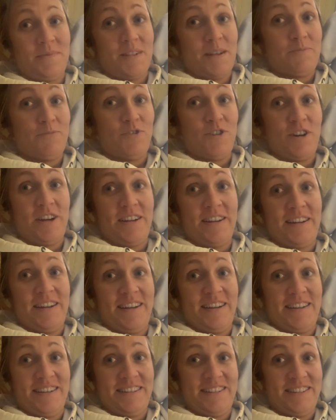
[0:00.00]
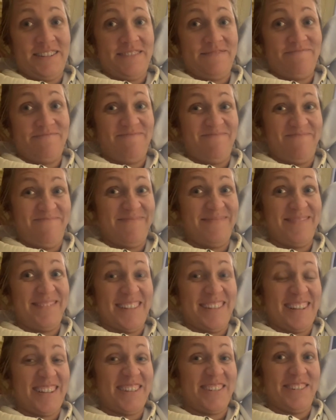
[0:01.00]
I'm dragging ass.
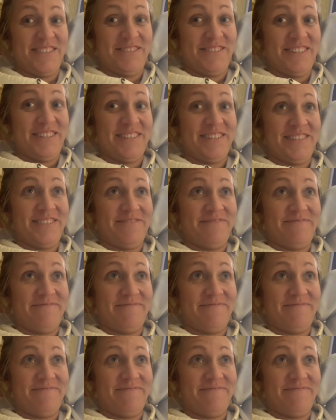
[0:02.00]
That's how I feel.